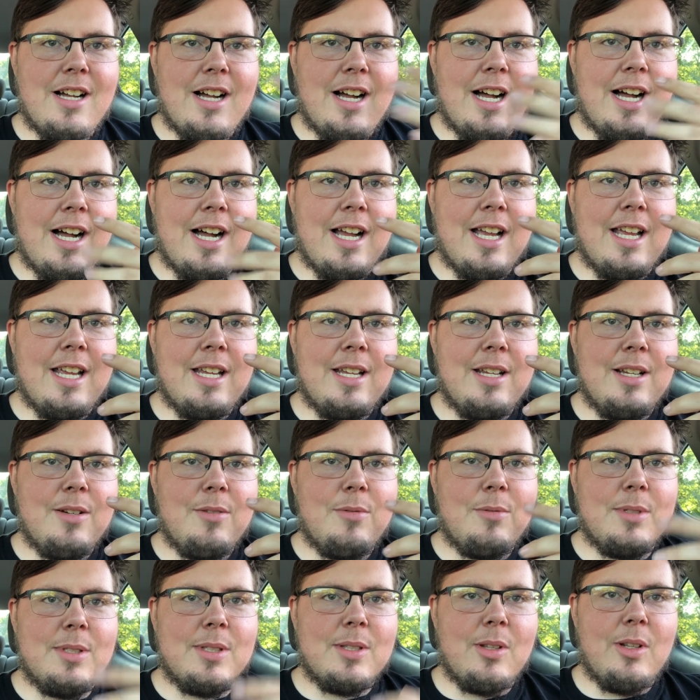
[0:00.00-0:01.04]
I
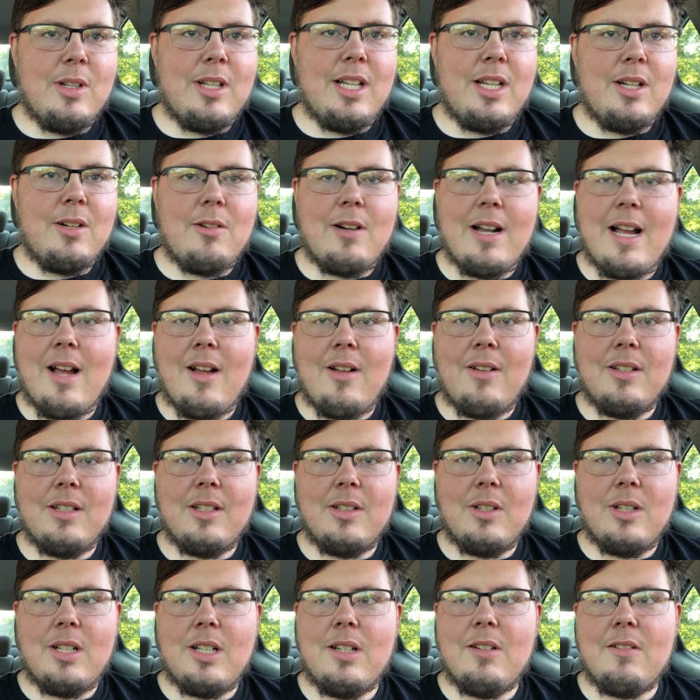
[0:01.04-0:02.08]
was looking around, you
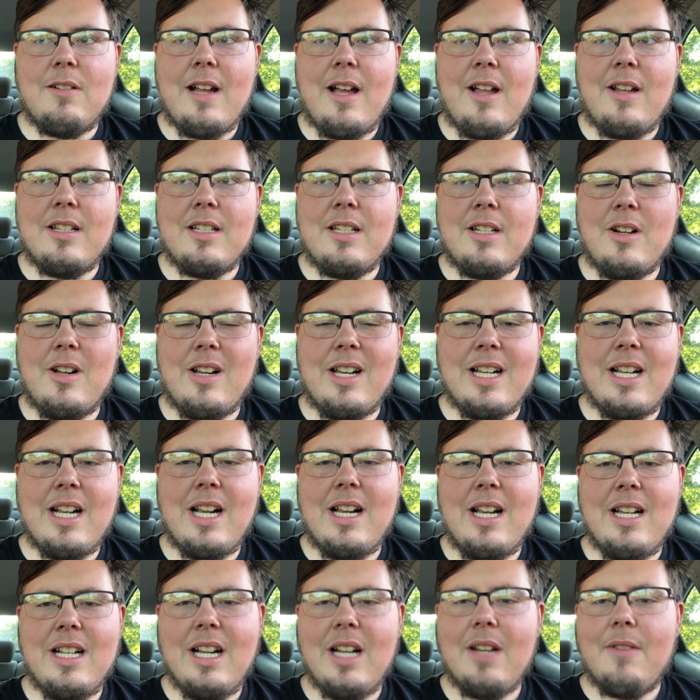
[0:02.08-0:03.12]
know, and I
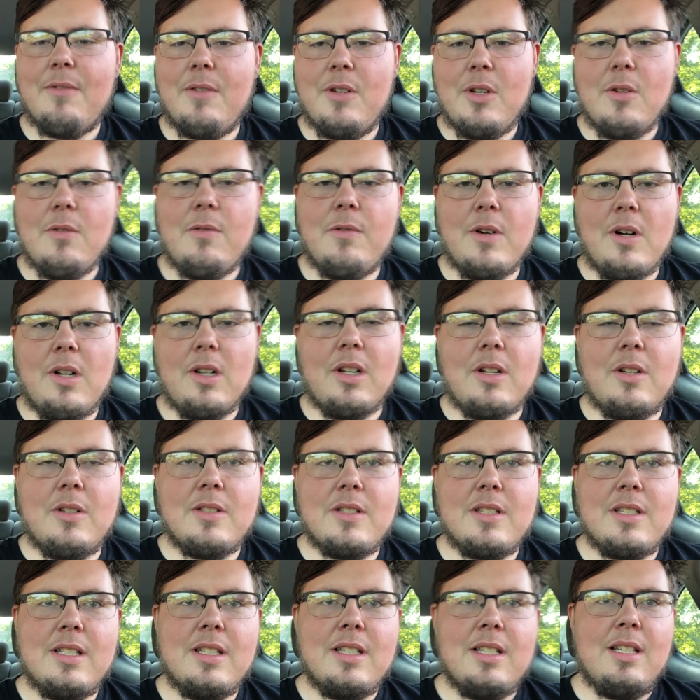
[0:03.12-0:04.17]
got a few
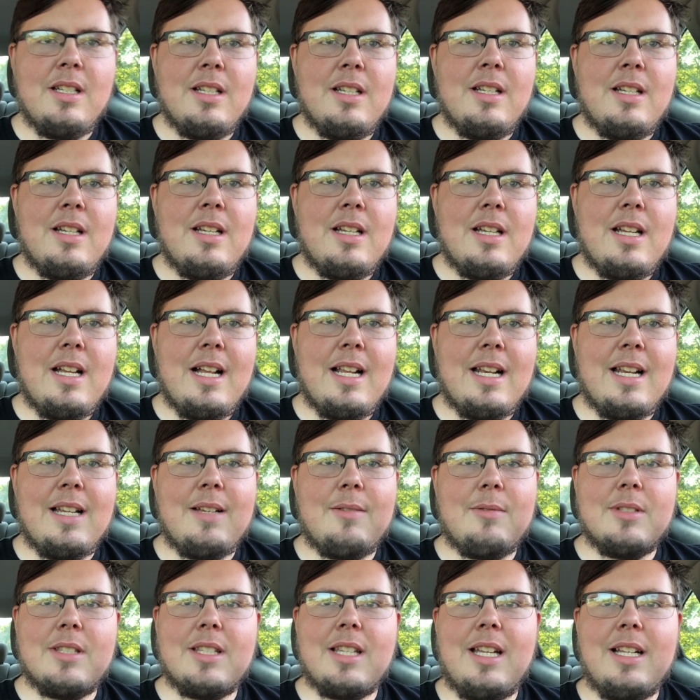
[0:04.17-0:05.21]
photos, and
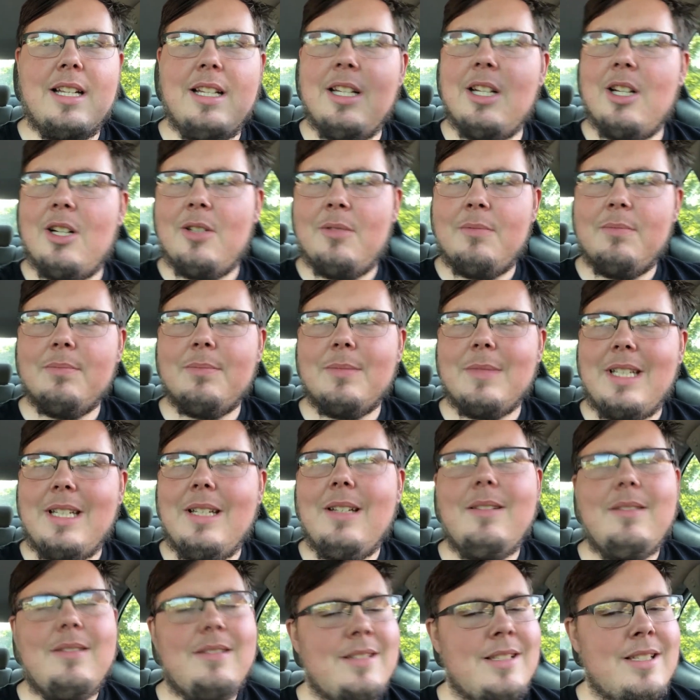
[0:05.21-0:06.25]
I was like, you know,
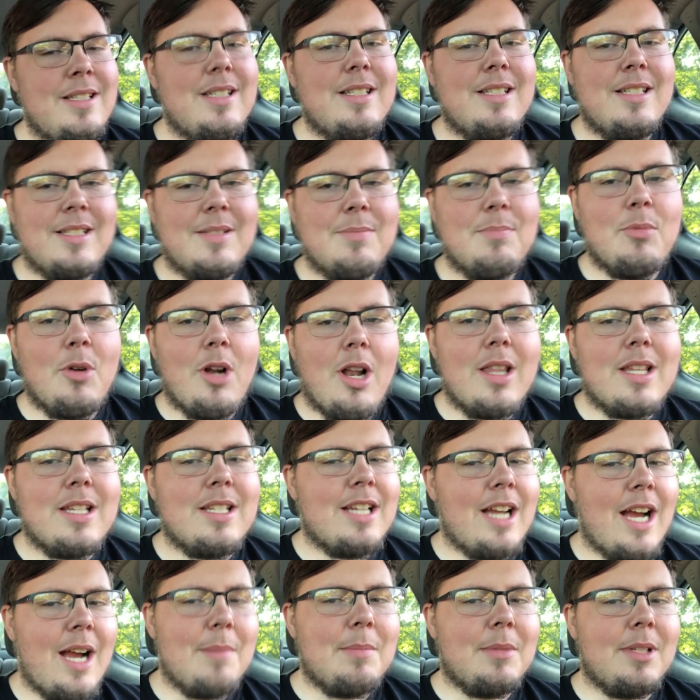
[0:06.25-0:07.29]
it's probably
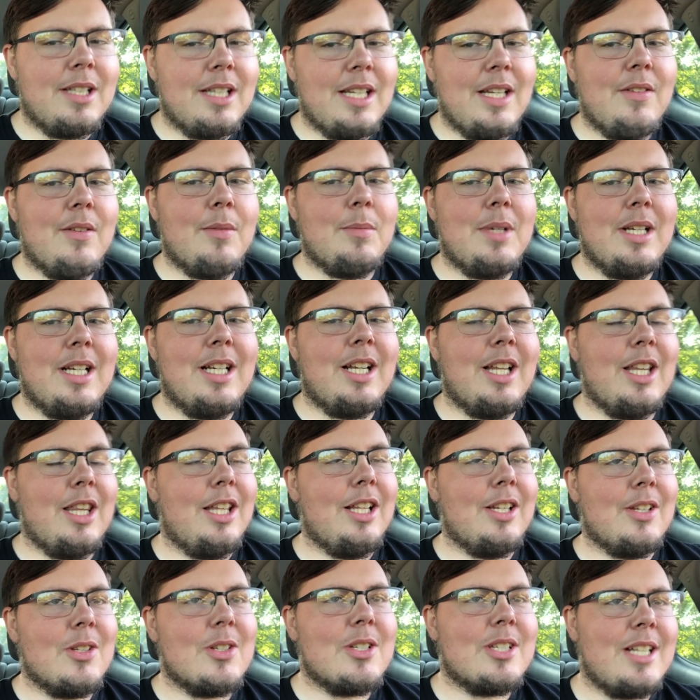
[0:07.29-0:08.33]
time to leave. I'm getting a
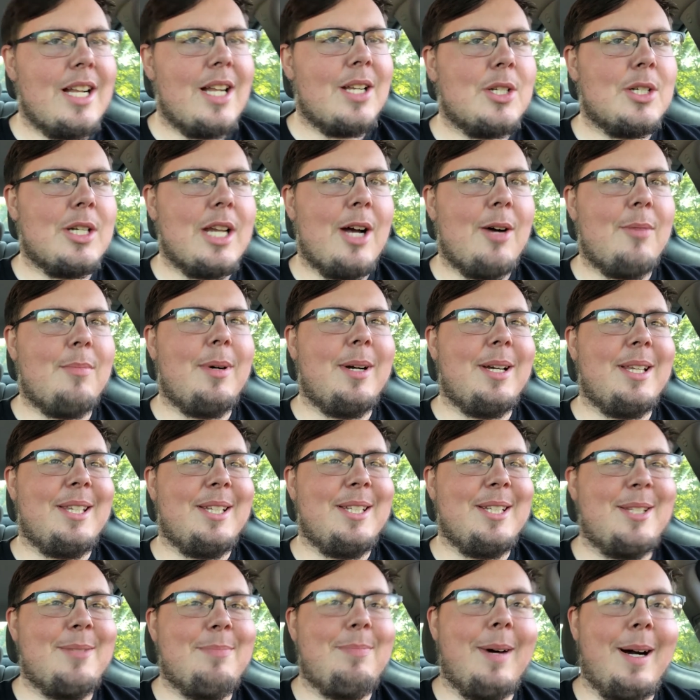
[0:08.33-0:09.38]
little sketched out by
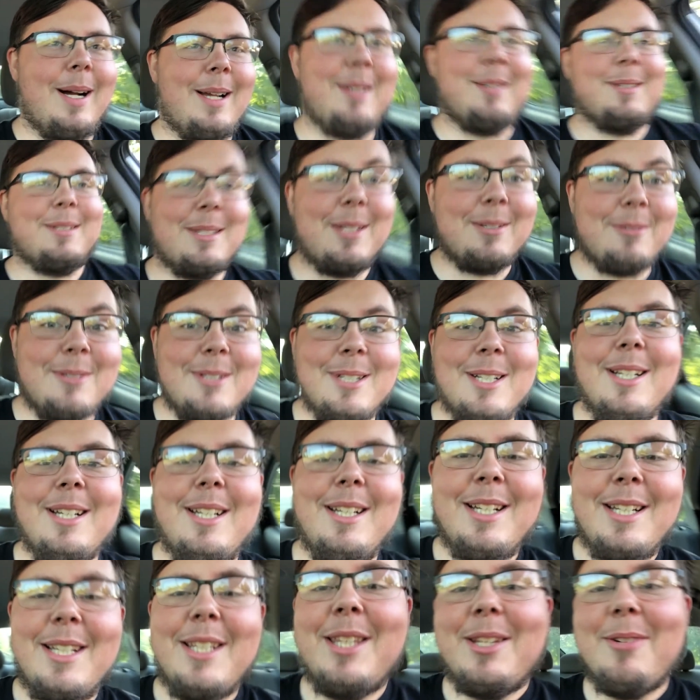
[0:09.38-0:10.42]
these spiders. There
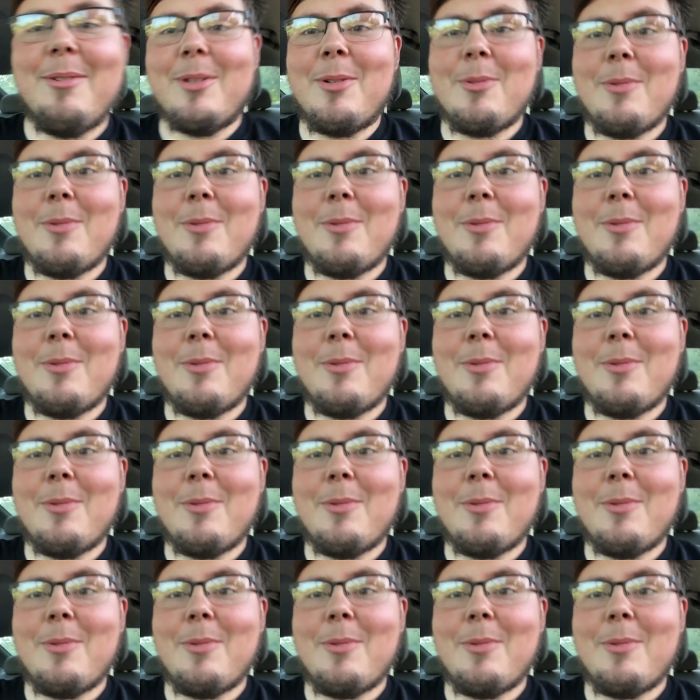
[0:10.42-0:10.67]
were